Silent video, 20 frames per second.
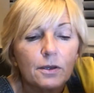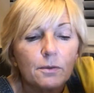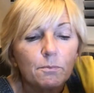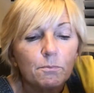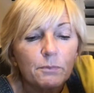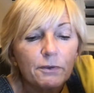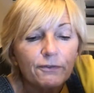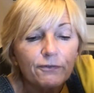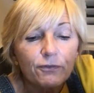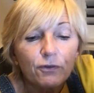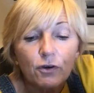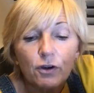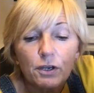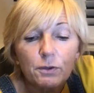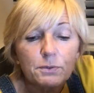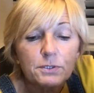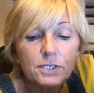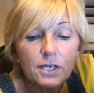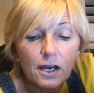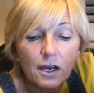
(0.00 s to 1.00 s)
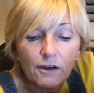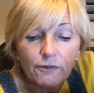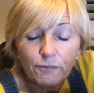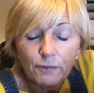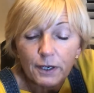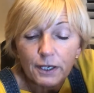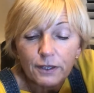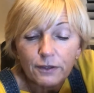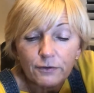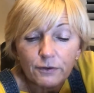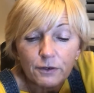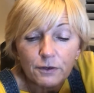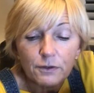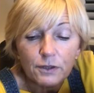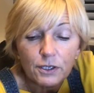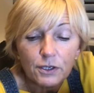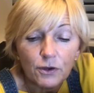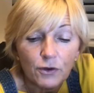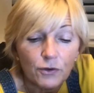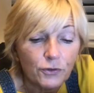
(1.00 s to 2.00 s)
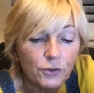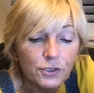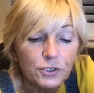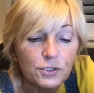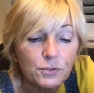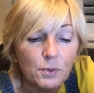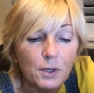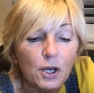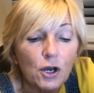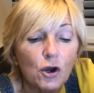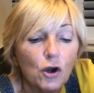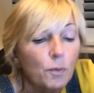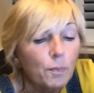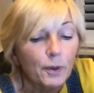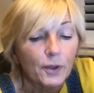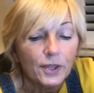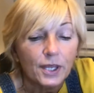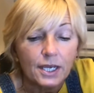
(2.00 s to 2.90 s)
Before he was halfway through, the others were up on their